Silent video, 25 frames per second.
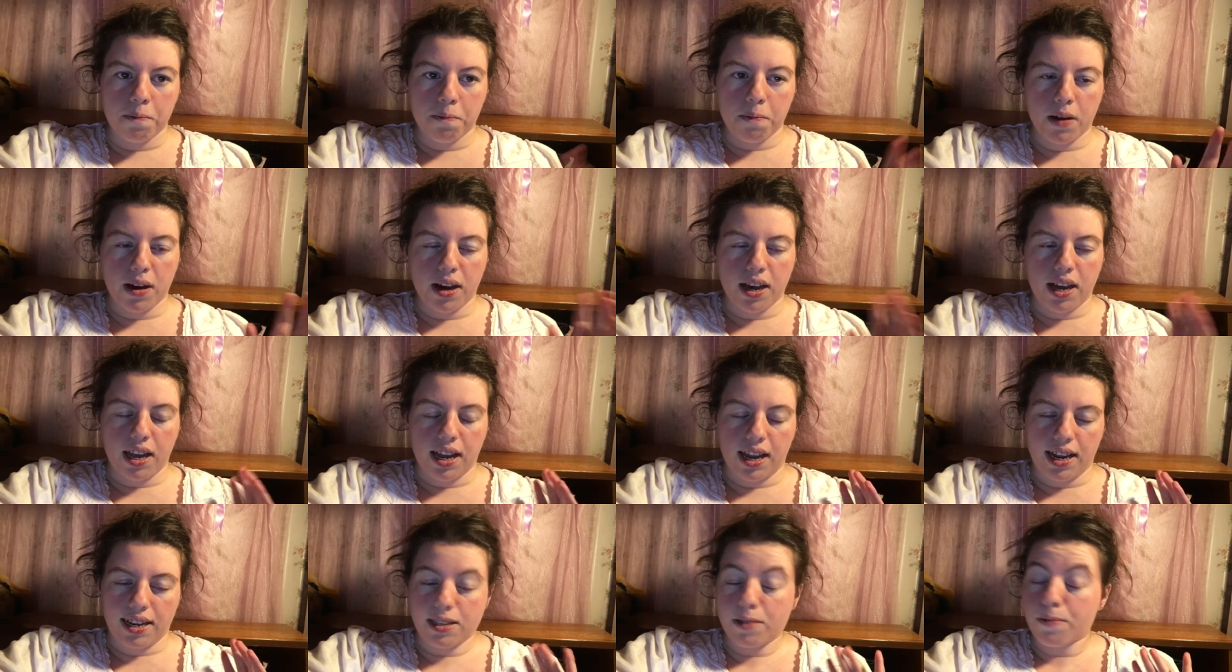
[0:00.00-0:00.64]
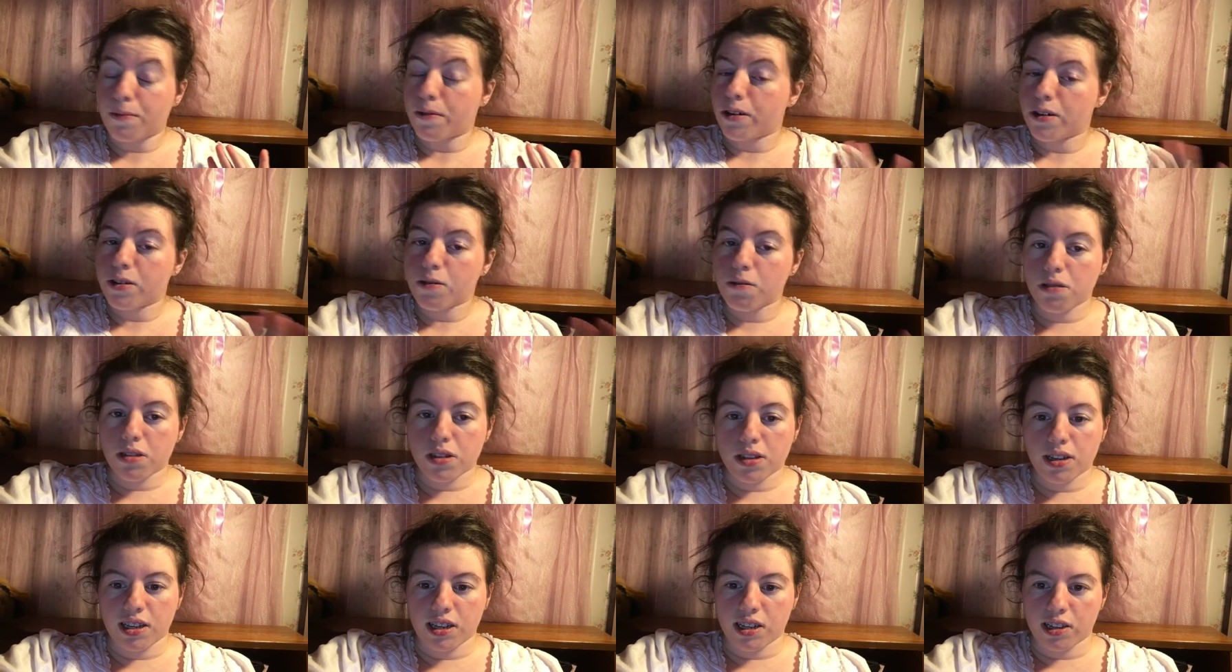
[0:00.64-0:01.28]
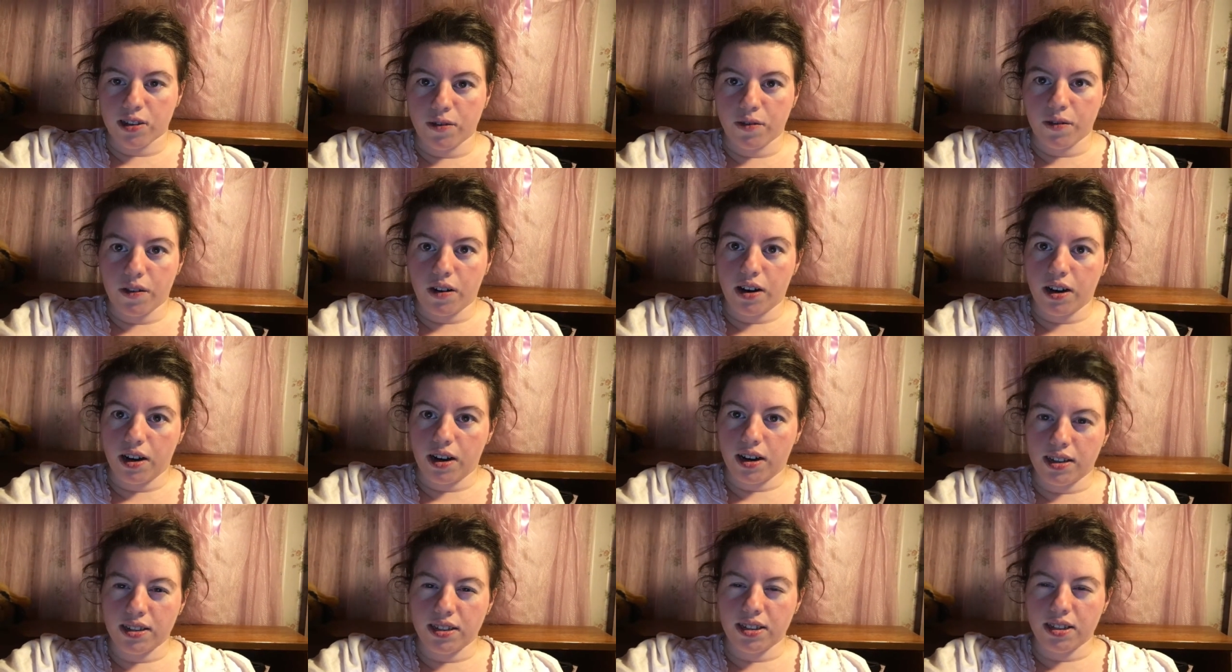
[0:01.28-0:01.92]
But as far as what's going to go
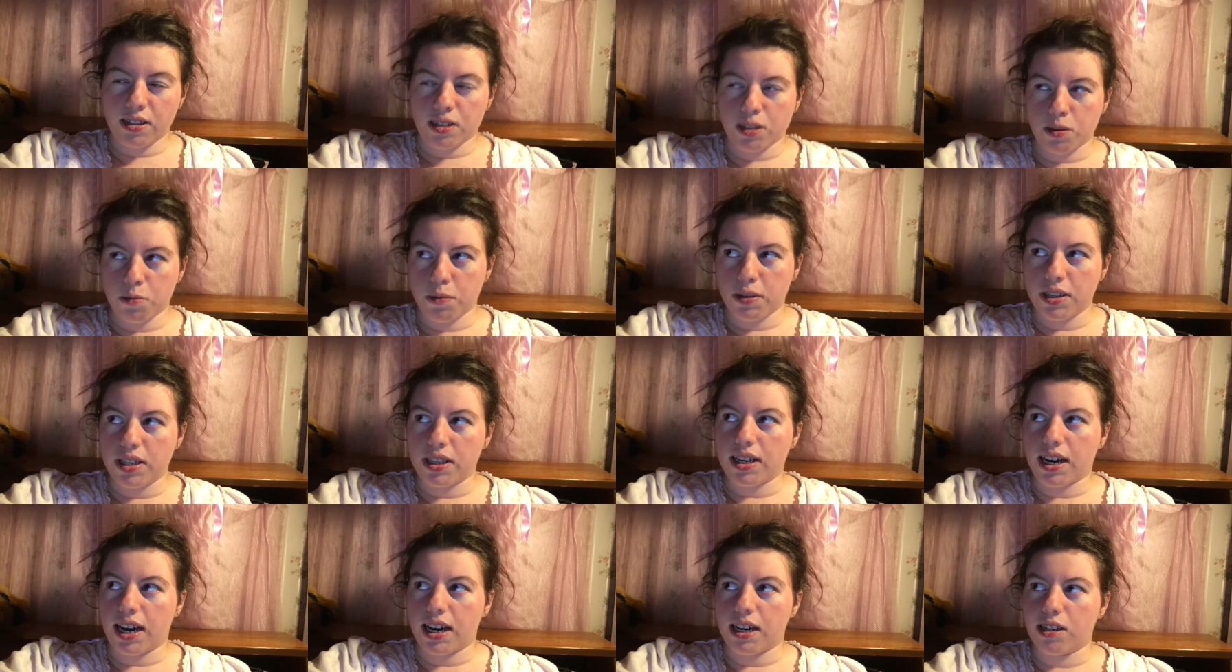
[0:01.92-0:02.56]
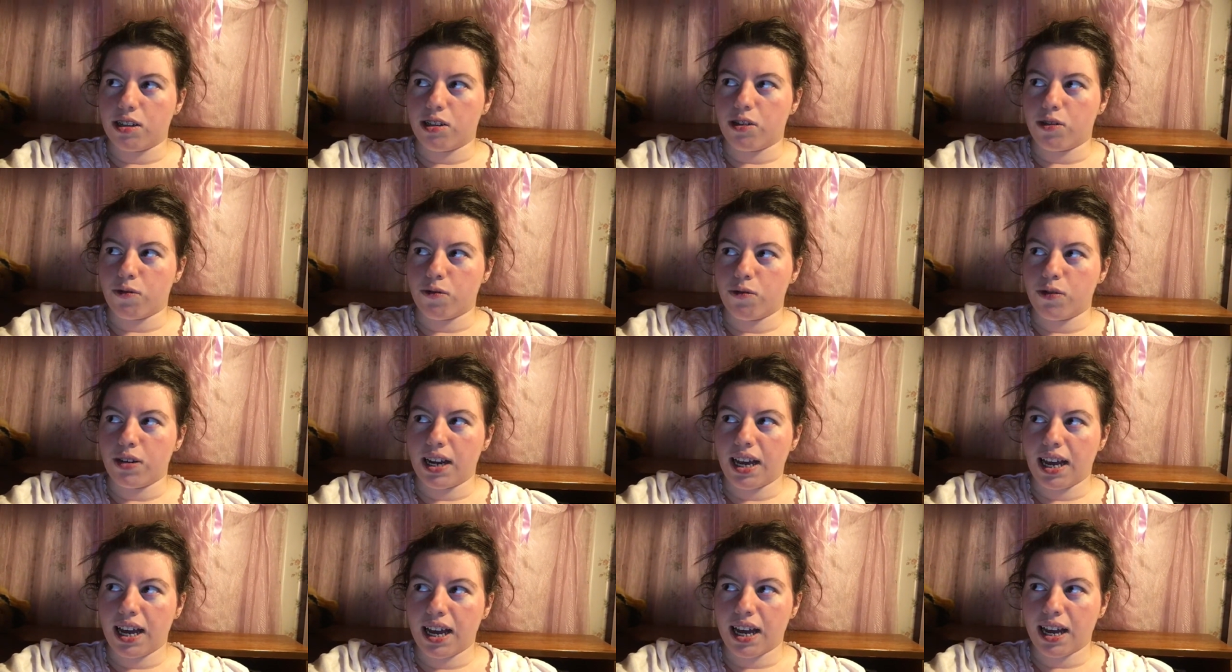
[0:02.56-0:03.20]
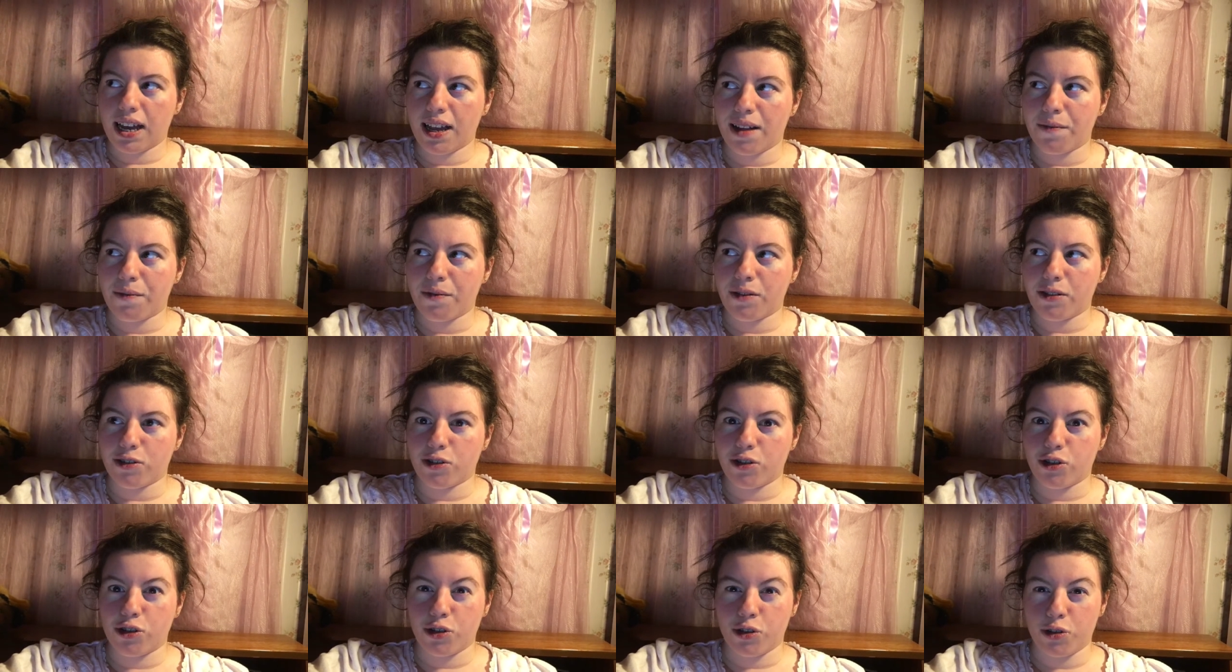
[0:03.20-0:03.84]
on this week, I don't have
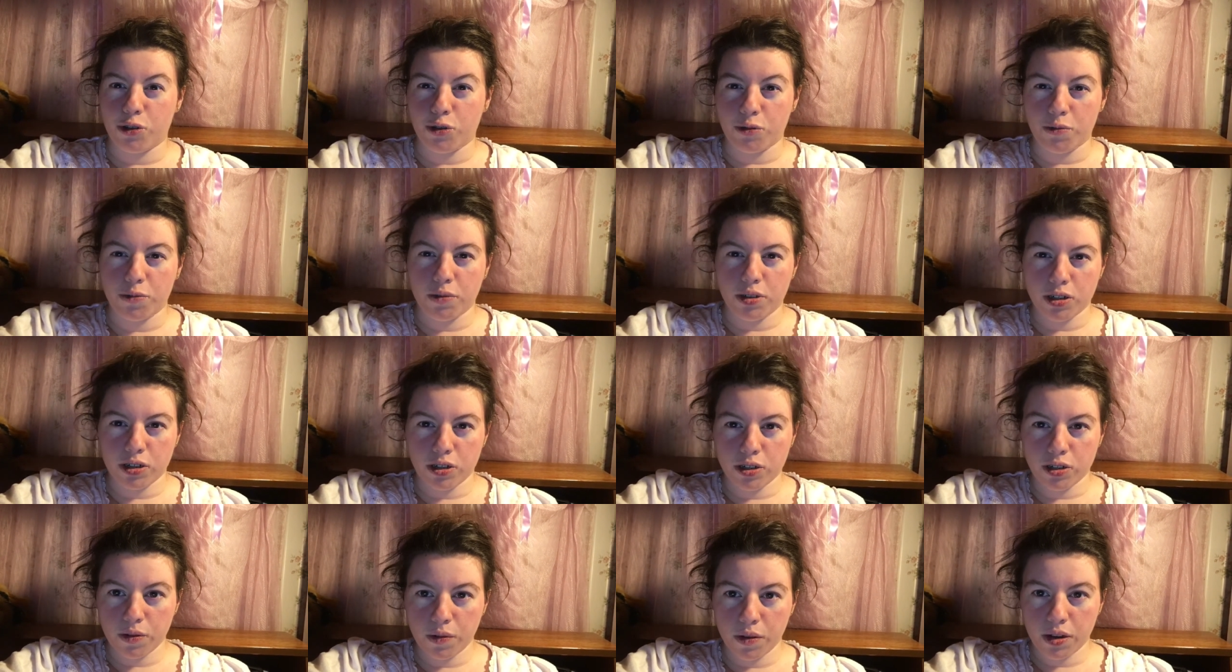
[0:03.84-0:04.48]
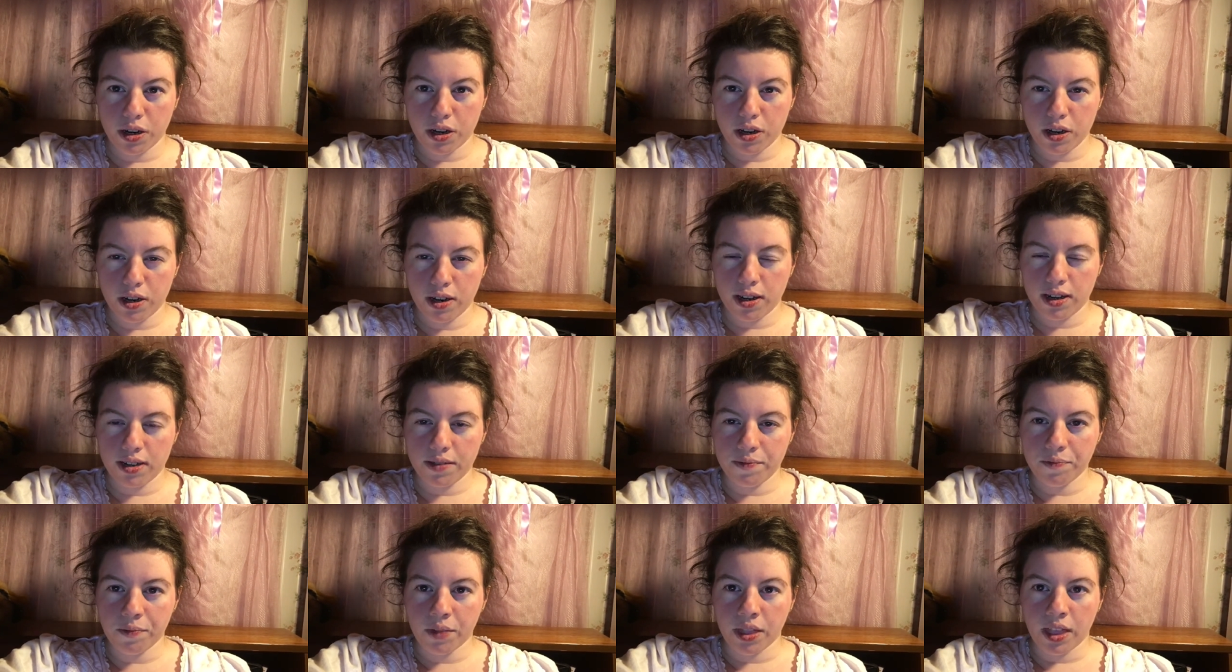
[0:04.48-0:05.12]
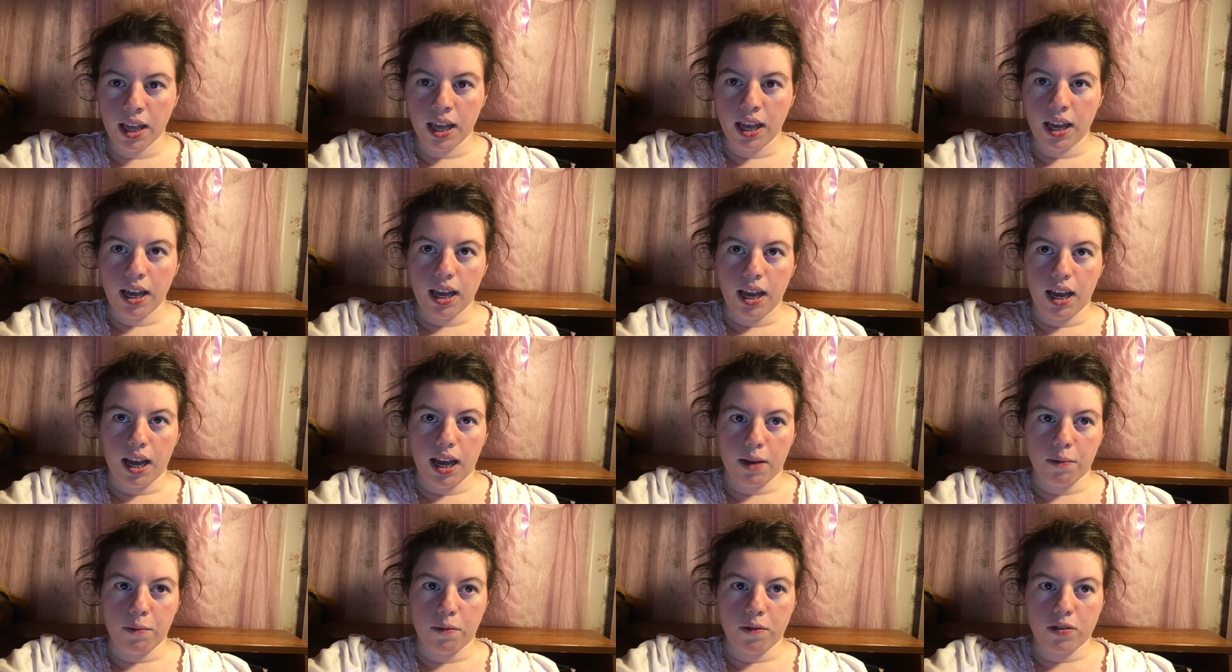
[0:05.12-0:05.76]
too much going on.
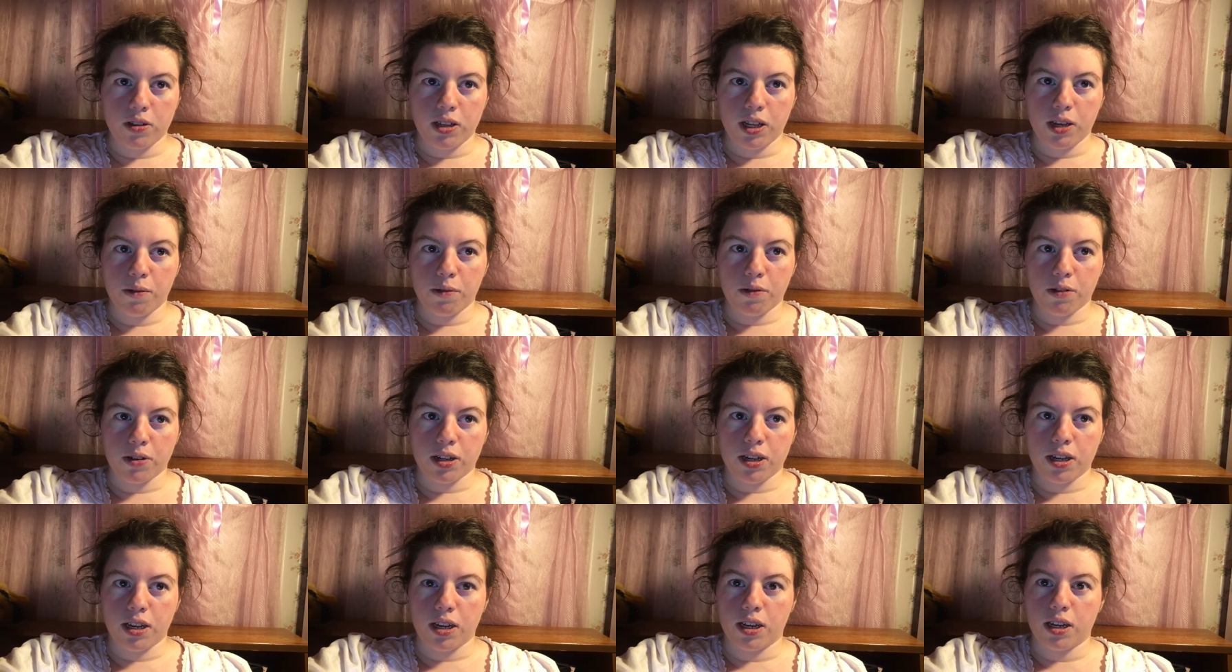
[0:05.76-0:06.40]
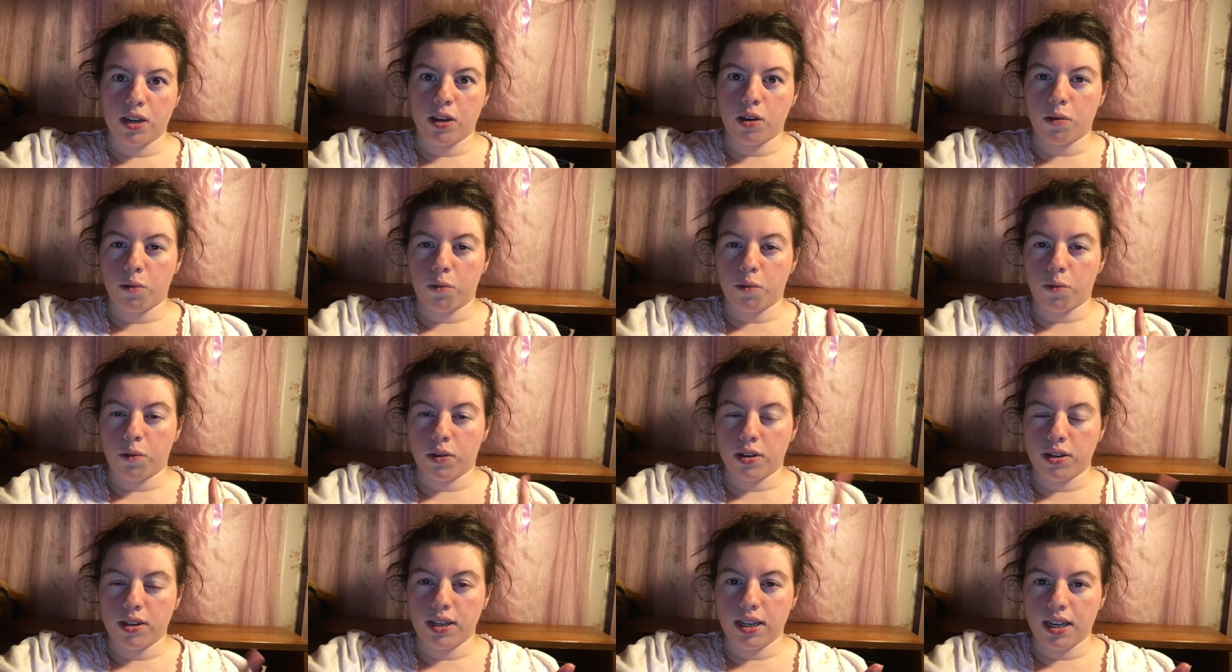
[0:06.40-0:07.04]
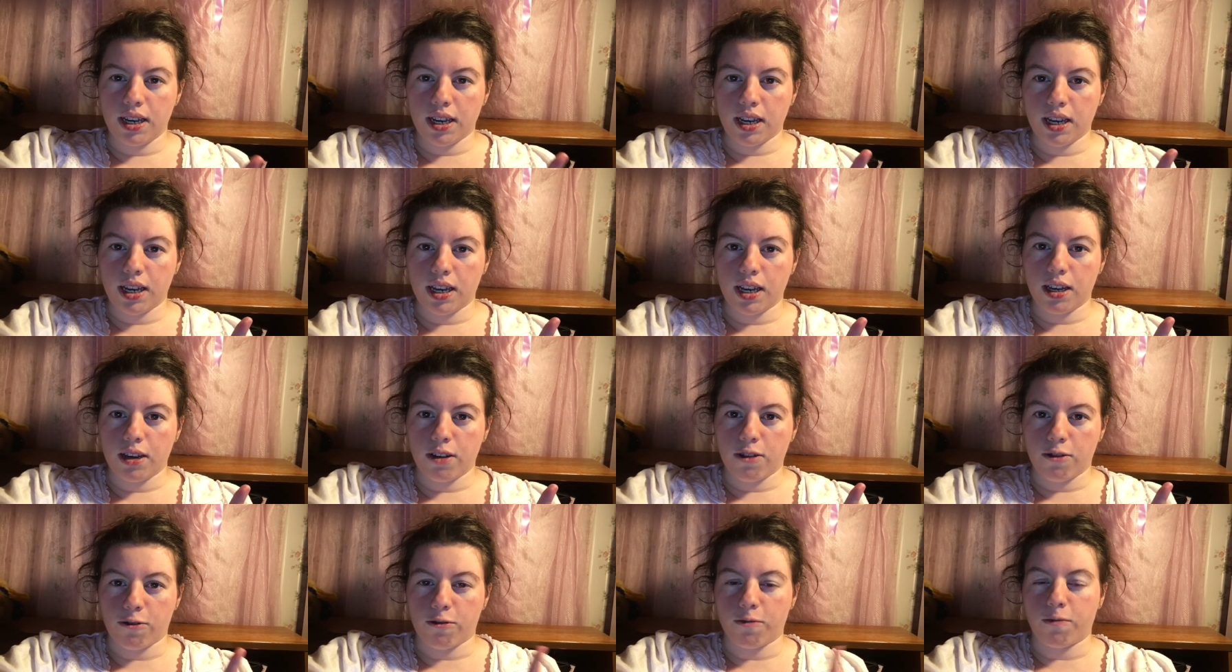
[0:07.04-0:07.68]
I'm only working one
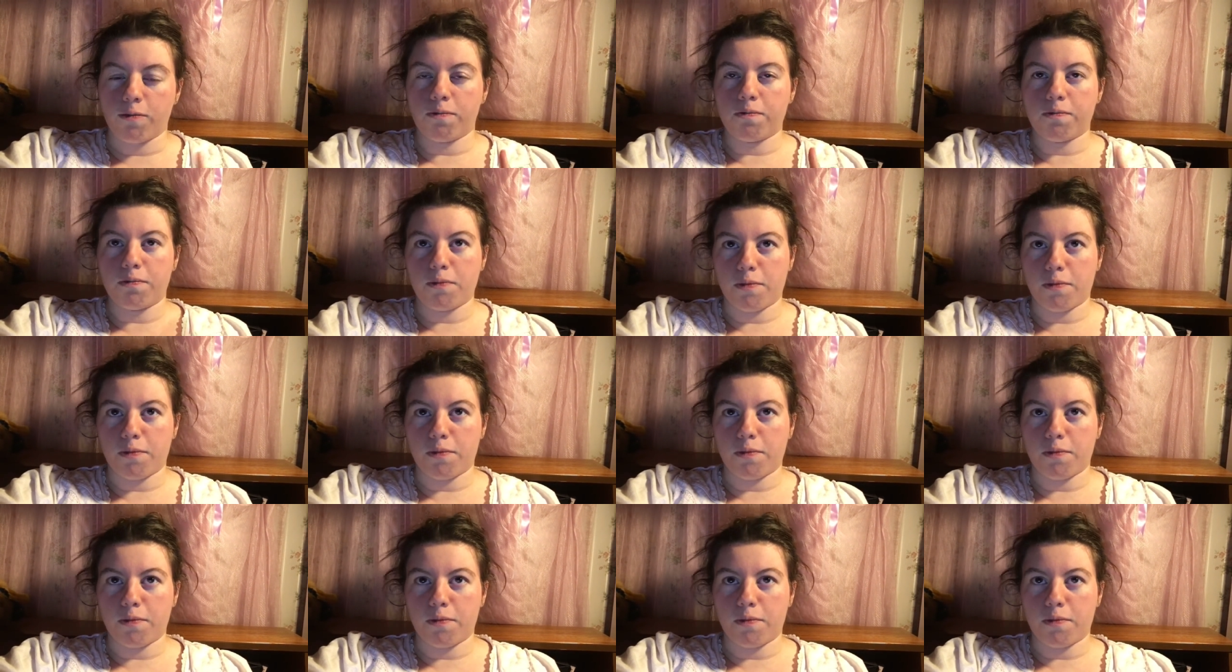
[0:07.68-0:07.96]
day or